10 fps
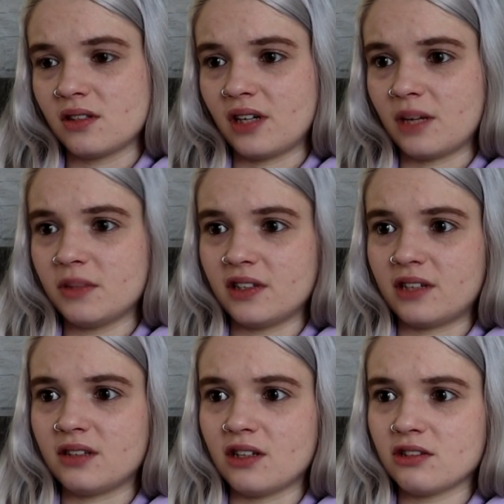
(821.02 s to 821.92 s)
Yeah, I mean,
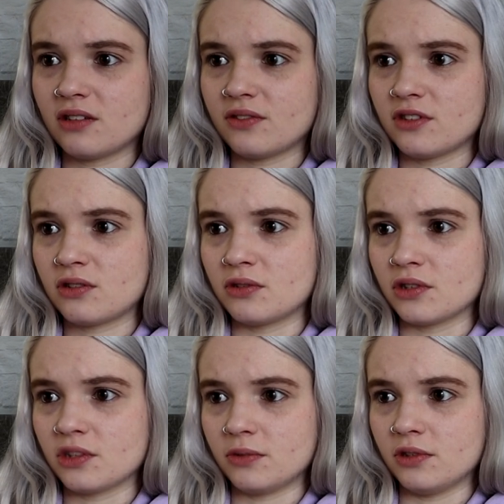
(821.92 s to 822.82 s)
Daryl also have to
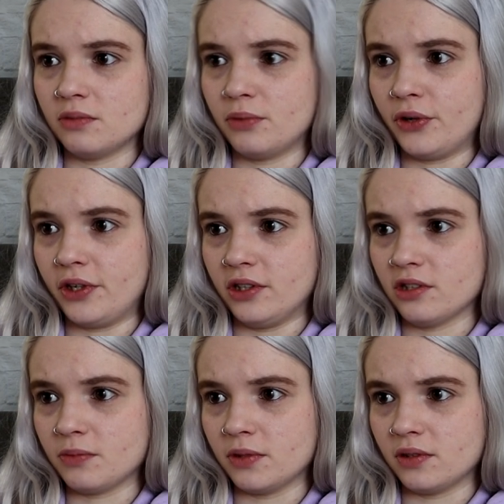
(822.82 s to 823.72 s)
score some good
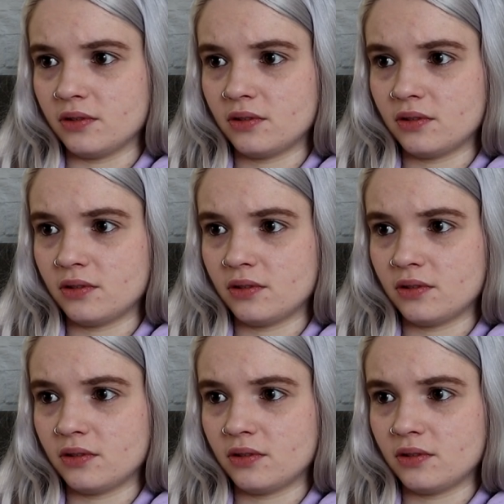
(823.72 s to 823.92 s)
points, but.